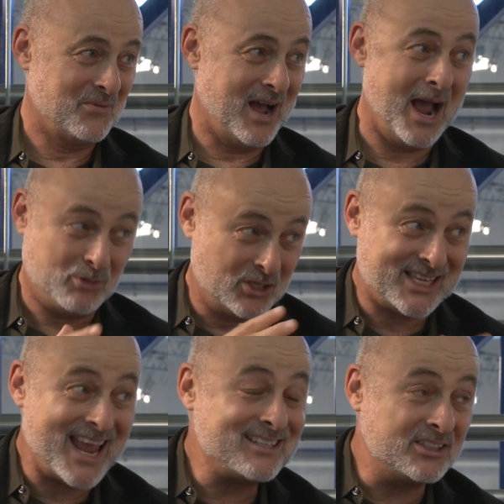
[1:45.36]
I'm
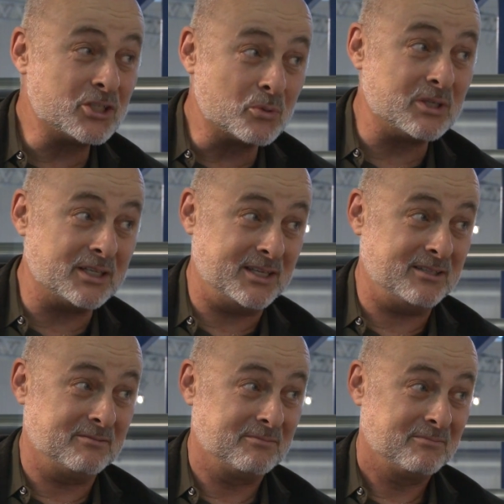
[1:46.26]
saying literally,
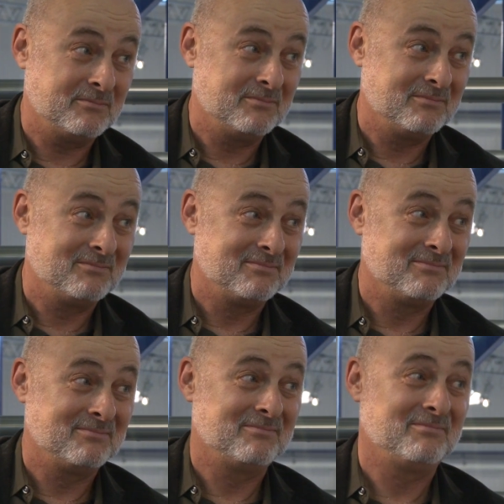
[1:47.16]

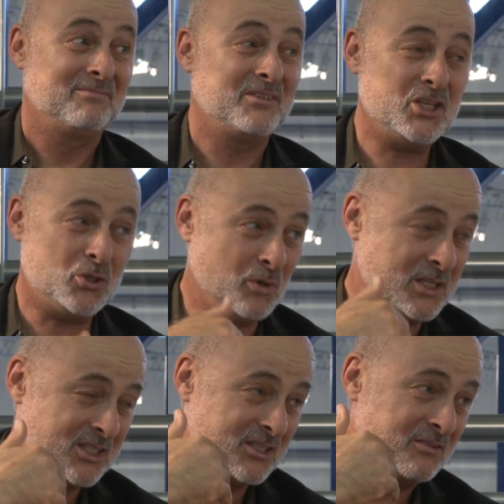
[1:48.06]
this
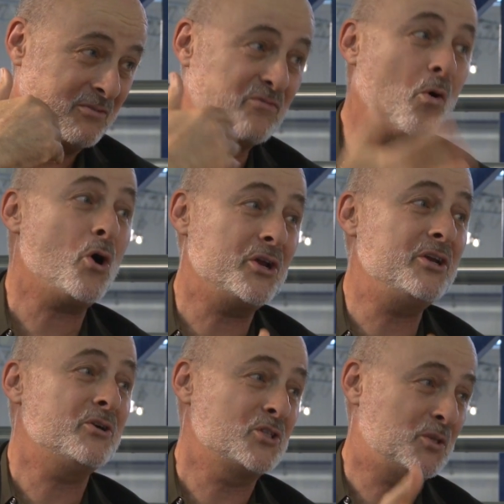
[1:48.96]
was 4
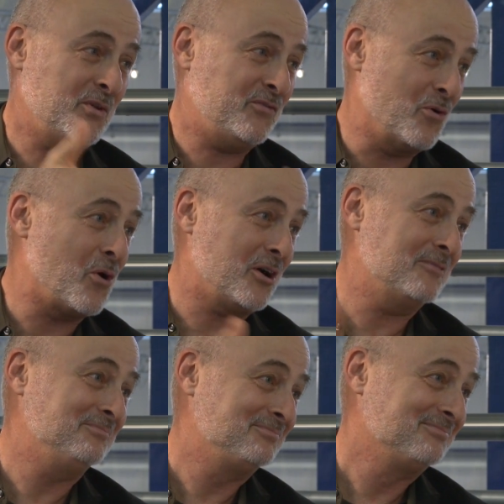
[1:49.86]
years before
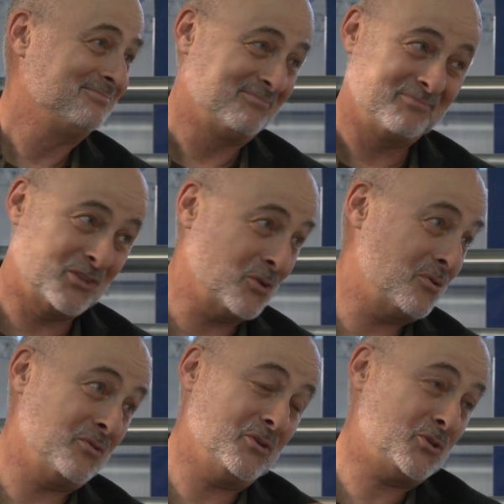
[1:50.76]

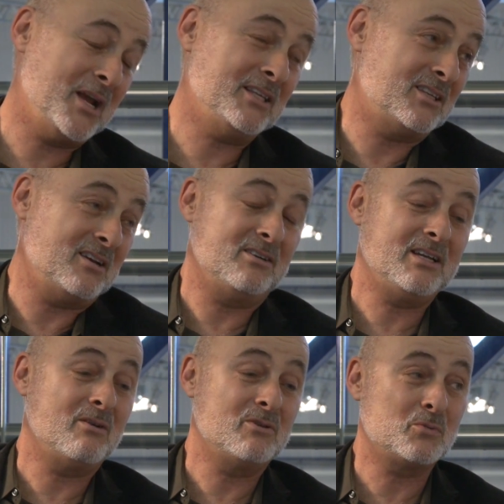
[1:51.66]
the Trade Center
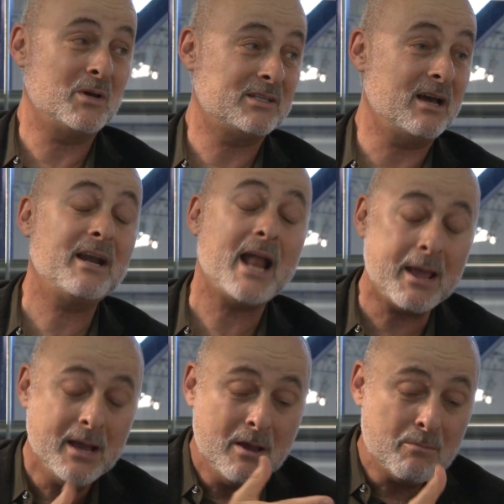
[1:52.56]
towers went down, and
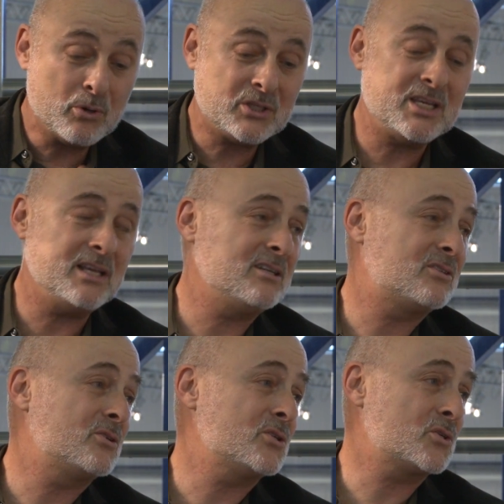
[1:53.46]
I proceeded
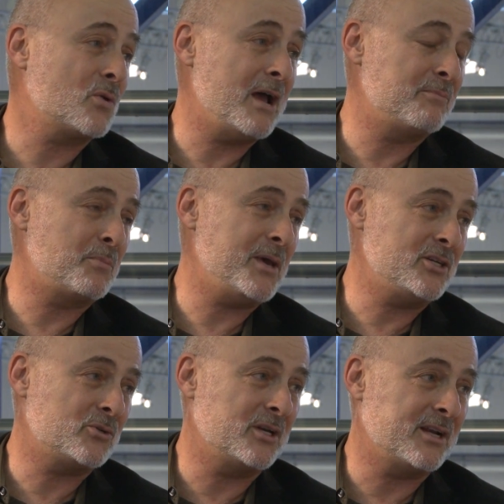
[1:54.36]
to describe the
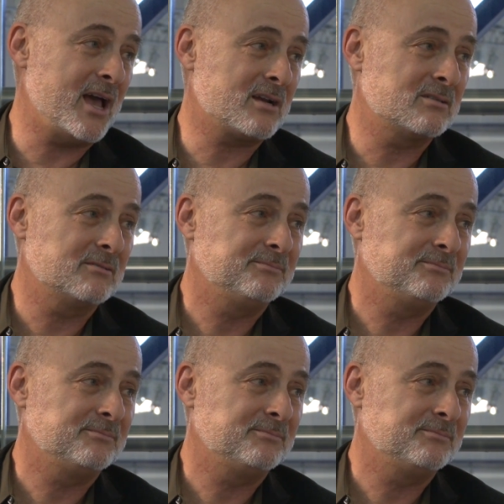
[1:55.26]
Patriot Act.